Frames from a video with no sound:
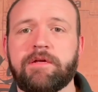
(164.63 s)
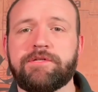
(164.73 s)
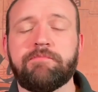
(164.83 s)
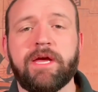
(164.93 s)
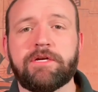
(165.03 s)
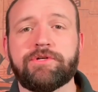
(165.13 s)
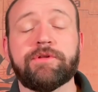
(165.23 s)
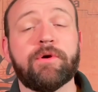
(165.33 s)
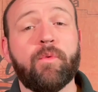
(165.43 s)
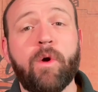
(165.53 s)
to make sure
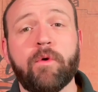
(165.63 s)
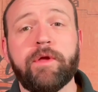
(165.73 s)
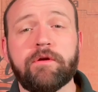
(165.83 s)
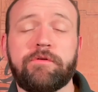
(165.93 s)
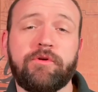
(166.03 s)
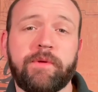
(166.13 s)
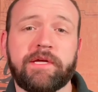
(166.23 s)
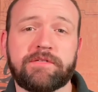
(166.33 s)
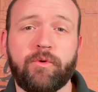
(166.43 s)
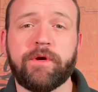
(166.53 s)
that what we are doing
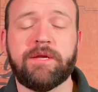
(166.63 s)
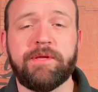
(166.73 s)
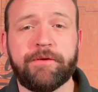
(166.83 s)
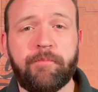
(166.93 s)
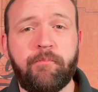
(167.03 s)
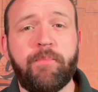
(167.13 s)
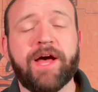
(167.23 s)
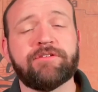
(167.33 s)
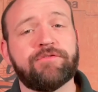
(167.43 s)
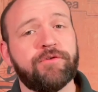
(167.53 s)
is going to be the
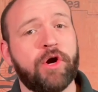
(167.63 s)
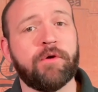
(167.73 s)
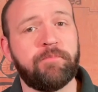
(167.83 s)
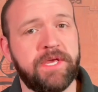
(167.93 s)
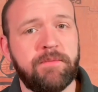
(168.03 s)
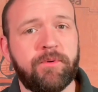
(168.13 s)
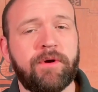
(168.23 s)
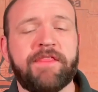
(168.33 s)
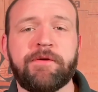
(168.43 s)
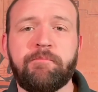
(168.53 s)
best for our people
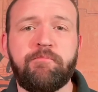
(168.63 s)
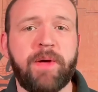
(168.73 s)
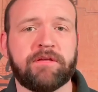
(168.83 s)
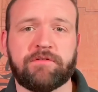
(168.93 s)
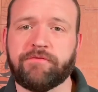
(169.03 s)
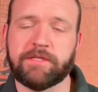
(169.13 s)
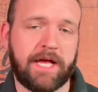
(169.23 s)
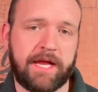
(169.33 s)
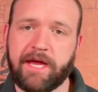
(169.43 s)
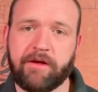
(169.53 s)
and the best for
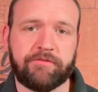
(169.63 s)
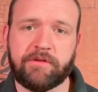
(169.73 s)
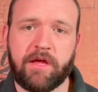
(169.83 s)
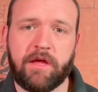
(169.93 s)
Lighthouse.